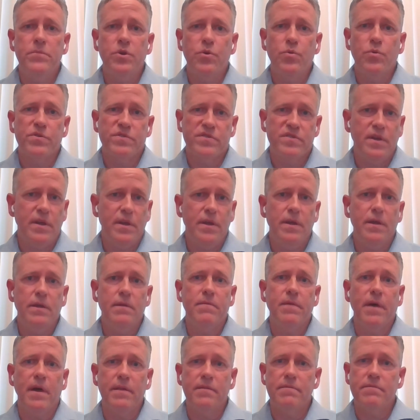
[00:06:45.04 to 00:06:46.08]
you will see
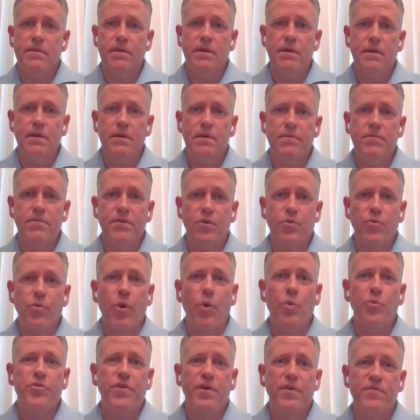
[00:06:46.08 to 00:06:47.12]
that the
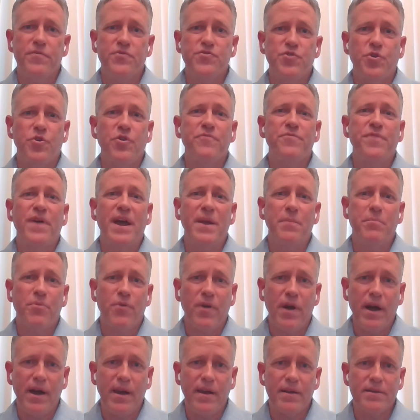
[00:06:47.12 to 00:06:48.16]
growth of certified
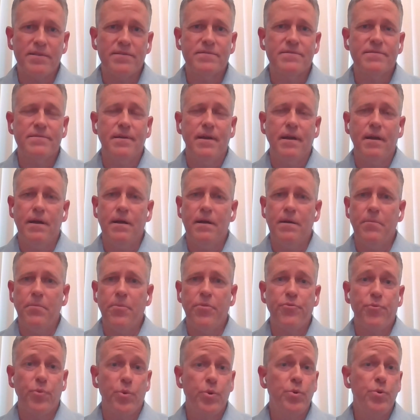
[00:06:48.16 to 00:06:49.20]
products
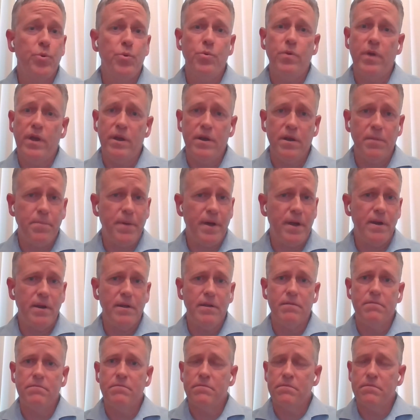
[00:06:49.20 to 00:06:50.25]
through
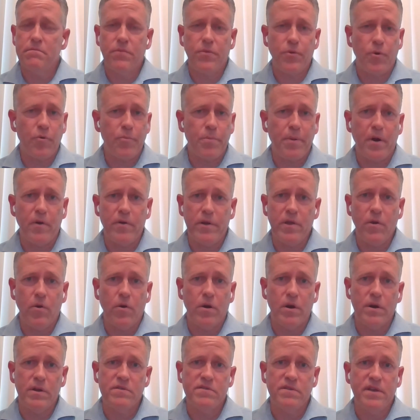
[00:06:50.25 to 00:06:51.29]
independent third-party
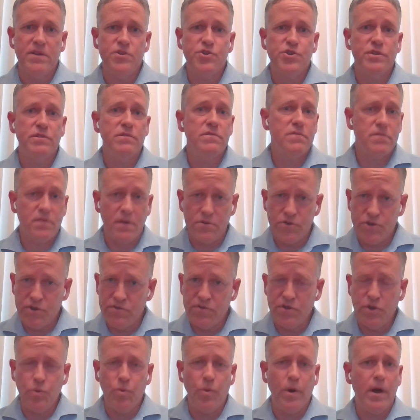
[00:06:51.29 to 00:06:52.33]
organizations such as
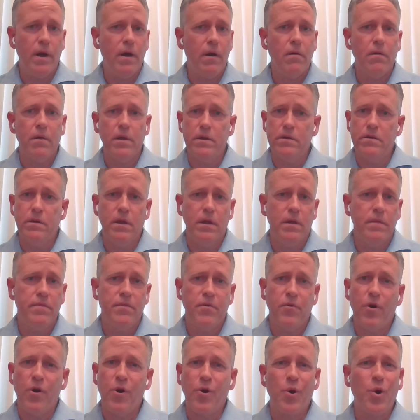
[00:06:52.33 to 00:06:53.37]
UL, and
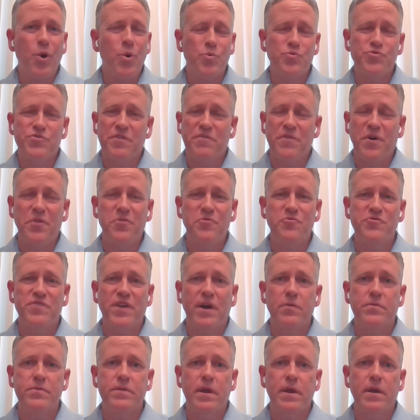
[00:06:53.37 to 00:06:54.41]
there are a host of others
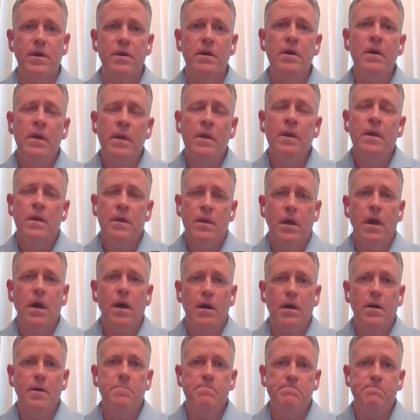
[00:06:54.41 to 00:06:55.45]
out there.
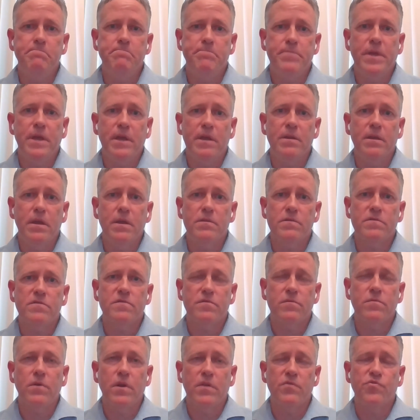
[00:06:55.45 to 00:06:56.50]

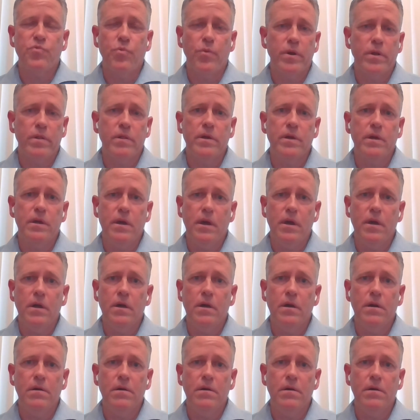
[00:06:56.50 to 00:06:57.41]
It's really